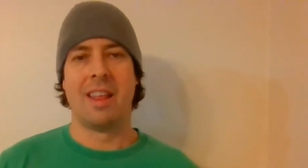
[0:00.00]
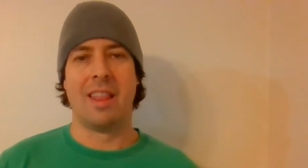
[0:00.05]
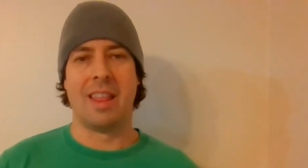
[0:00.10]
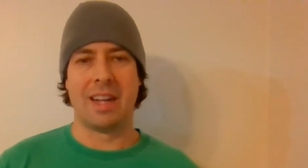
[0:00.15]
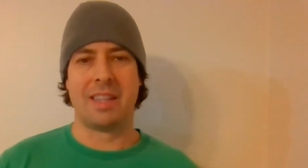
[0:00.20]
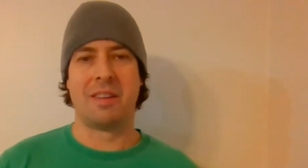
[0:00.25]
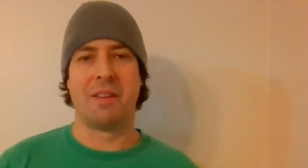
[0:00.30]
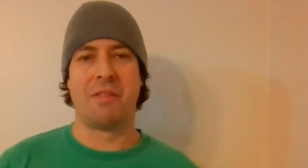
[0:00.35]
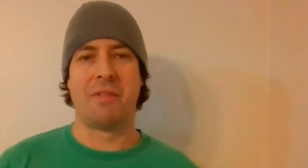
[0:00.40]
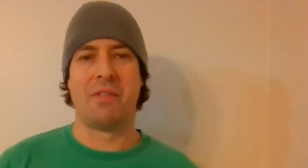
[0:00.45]

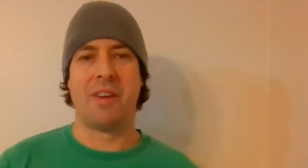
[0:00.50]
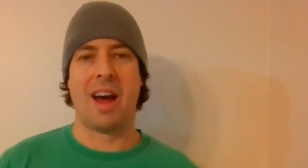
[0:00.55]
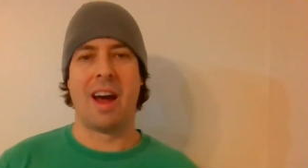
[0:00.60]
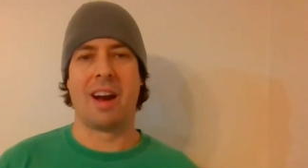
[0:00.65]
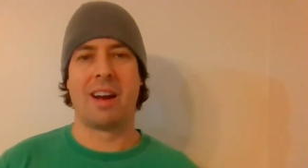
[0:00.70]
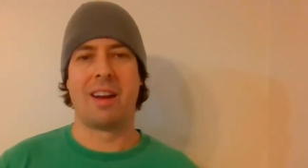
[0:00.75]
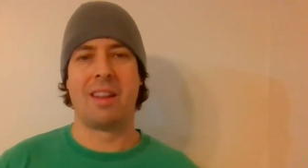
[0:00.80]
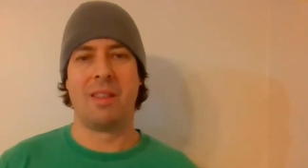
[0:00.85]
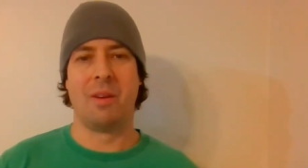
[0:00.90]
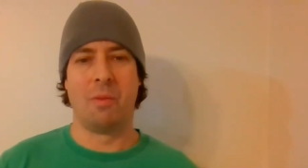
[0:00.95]
That's a
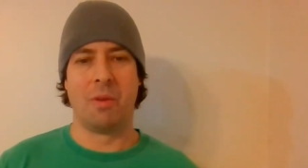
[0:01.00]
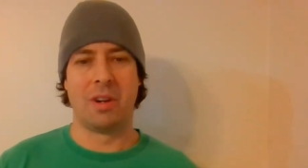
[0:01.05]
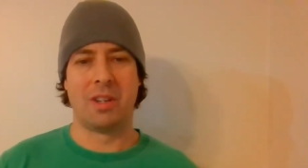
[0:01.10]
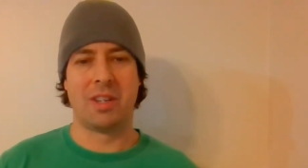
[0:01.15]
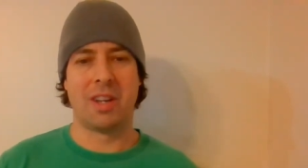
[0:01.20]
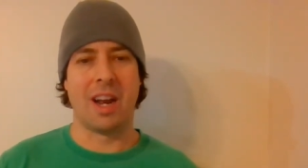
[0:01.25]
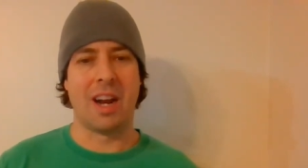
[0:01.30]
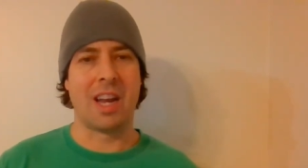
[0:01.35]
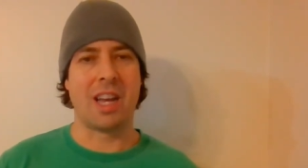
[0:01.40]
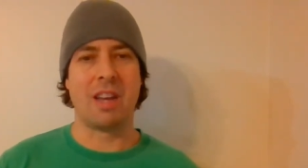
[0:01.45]
fact. The
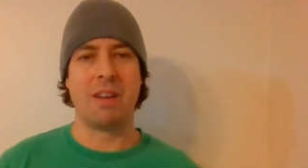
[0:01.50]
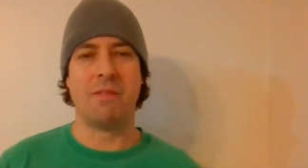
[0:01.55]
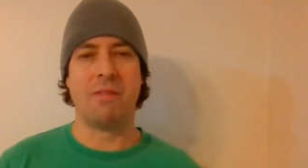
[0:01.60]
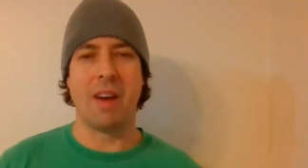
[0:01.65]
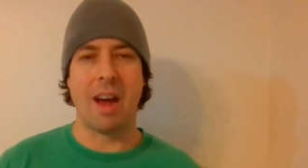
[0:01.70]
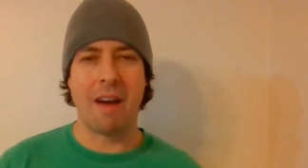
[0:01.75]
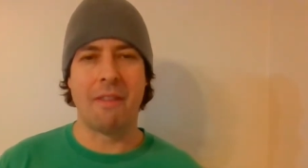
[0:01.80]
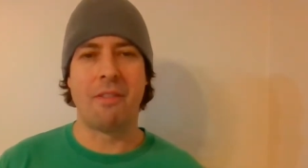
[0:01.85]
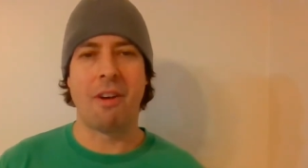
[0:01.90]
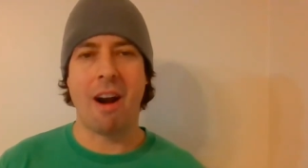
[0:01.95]
worst headache
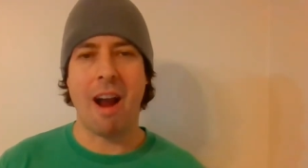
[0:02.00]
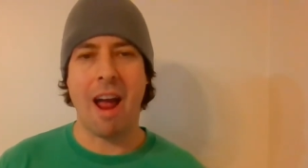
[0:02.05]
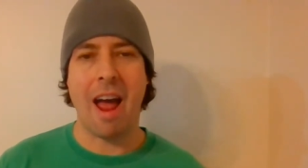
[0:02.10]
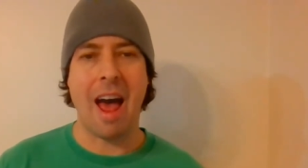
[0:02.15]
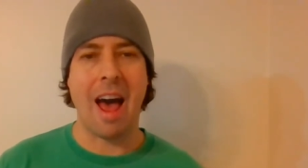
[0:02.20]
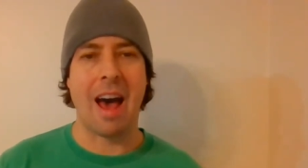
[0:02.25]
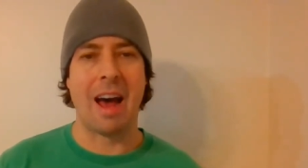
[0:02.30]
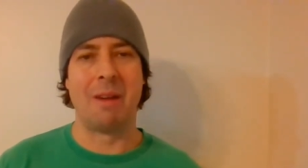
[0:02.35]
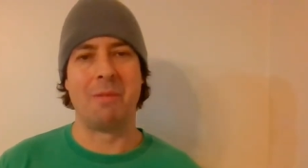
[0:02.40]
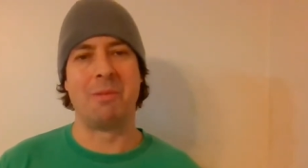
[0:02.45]
you've ever
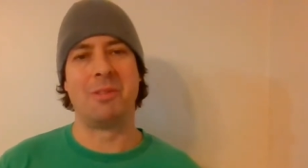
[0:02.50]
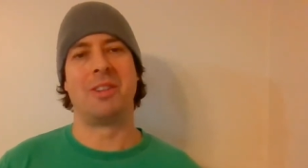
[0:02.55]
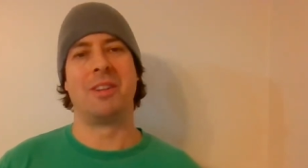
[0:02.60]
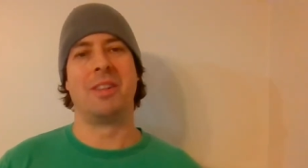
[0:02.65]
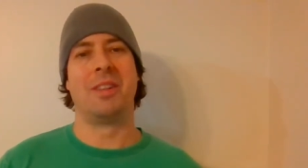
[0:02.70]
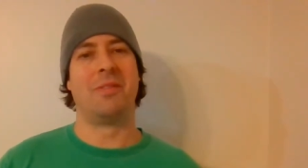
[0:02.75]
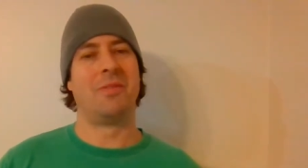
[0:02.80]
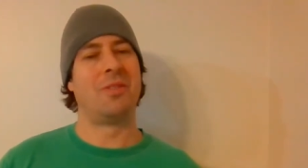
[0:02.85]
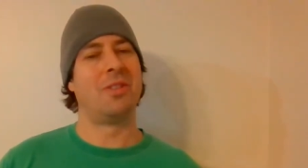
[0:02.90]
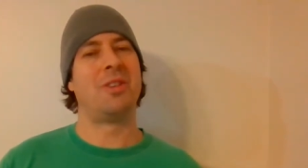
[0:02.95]
had was
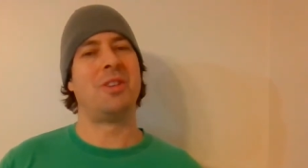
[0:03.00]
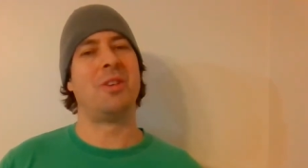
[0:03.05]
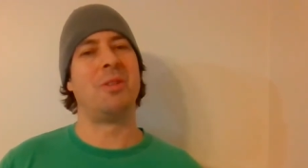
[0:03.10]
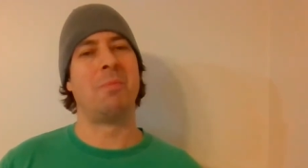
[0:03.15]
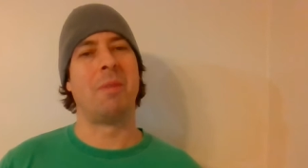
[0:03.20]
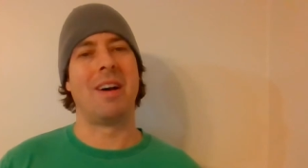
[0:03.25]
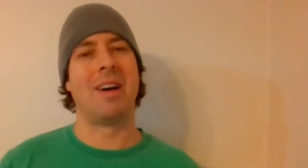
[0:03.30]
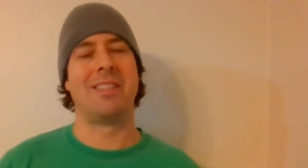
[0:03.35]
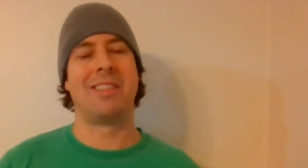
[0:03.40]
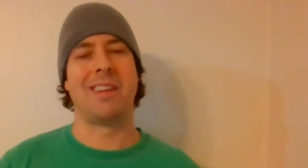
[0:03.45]
delivered to
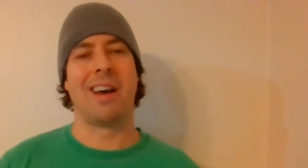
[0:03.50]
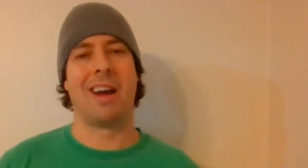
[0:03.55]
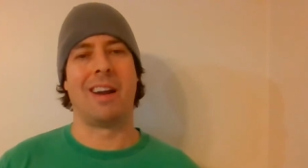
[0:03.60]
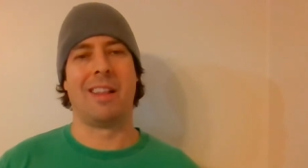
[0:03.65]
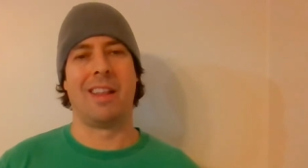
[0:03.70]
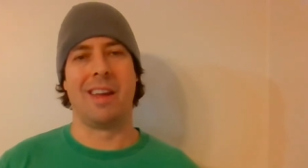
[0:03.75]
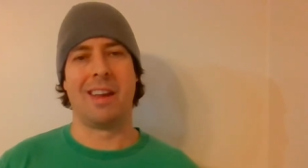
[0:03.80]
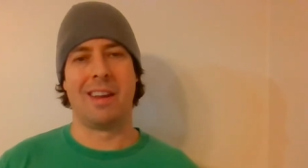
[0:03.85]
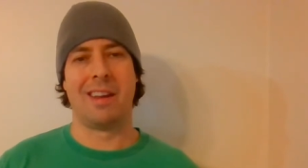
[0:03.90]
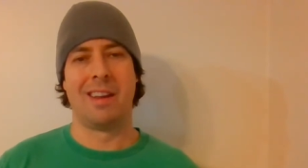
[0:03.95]
you by
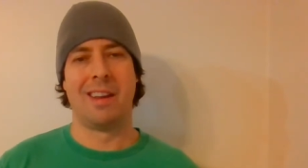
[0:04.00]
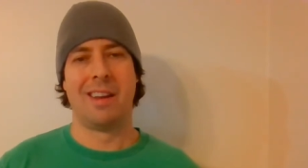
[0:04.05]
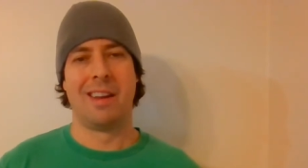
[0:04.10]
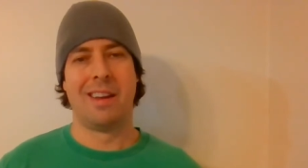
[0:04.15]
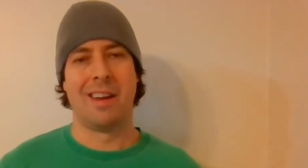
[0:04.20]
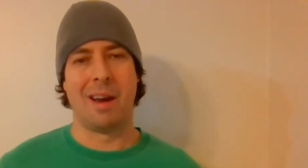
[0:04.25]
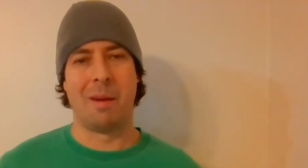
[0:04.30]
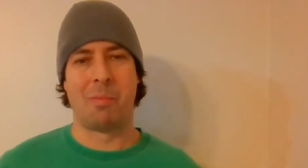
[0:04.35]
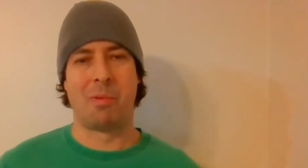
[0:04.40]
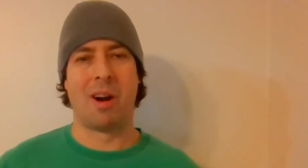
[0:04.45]
satellite.
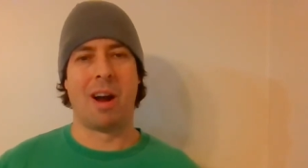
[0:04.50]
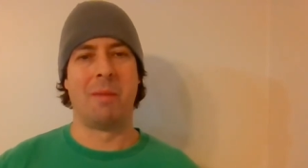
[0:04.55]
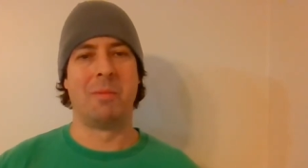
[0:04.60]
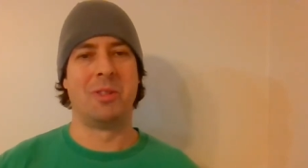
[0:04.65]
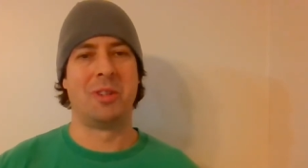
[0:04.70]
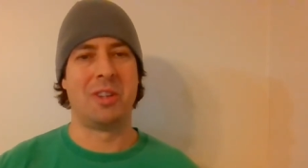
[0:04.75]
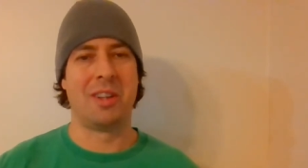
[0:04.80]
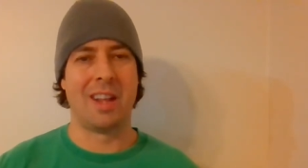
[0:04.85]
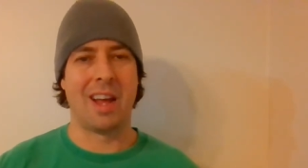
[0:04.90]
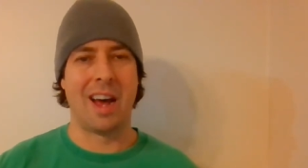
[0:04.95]
I
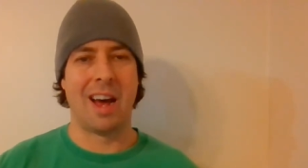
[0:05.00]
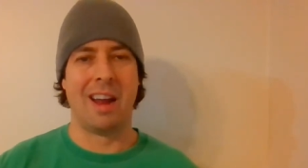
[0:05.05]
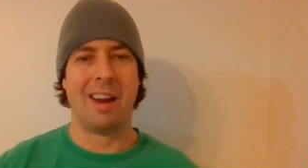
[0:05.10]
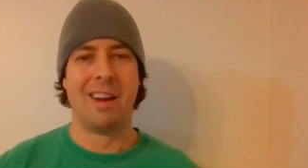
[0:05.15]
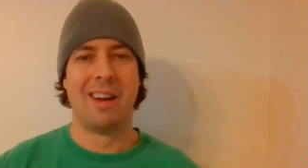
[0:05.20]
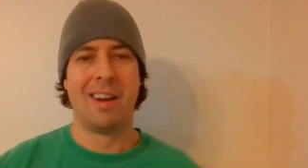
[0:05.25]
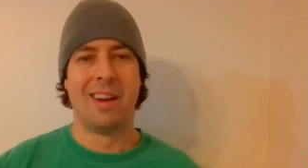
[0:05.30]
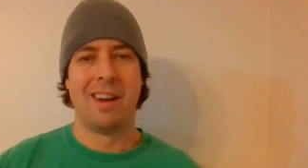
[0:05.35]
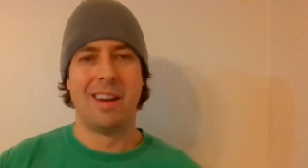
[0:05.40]
promise you that.